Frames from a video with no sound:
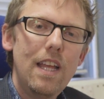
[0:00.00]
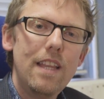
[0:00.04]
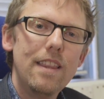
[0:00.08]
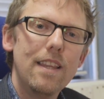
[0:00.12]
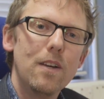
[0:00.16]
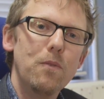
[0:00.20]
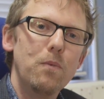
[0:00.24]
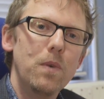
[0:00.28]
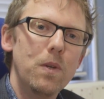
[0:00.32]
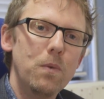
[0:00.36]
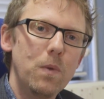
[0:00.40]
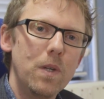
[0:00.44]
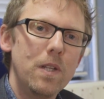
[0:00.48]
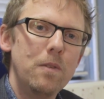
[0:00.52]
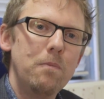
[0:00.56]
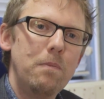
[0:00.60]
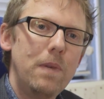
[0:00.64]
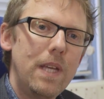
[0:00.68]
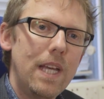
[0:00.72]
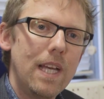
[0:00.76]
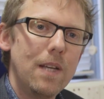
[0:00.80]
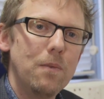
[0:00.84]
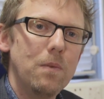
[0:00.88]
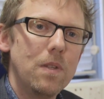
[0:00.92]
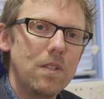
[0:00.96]
that we wouldn't
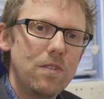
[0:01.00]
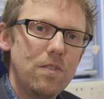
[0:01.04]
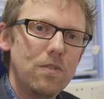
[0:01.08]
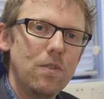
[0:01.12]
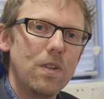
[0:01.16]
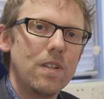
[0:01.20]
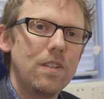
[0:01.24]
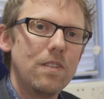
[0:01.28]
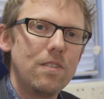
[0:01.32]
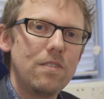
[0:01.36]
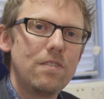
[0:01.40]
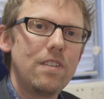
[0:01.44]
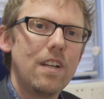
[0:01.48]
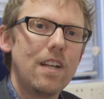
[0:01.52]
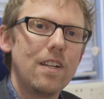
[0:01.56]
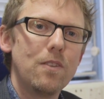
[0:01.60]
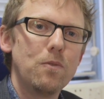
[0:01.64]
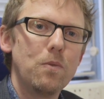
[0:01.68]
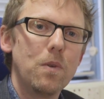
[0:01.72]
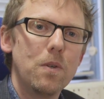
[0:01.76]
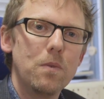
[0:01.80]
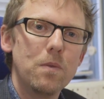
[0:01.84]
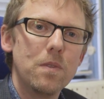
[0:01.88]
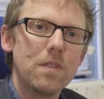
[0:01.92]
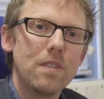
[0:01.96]
be able to understand
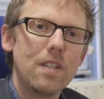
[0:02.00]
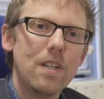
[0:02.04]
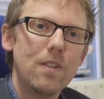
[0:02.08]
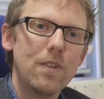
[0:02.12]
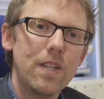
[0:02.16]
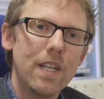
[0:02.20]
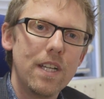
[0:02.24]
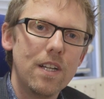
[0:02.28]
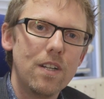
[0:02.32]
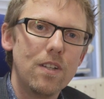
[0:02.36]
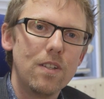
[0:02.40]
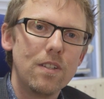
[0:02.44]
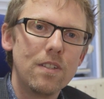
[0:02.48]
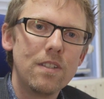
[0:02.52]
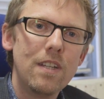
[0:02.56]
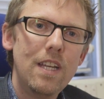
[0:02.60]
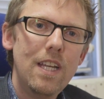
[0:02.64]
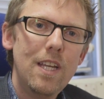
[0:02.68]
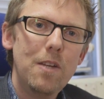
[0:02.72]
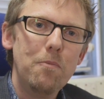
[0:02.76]
what was going on.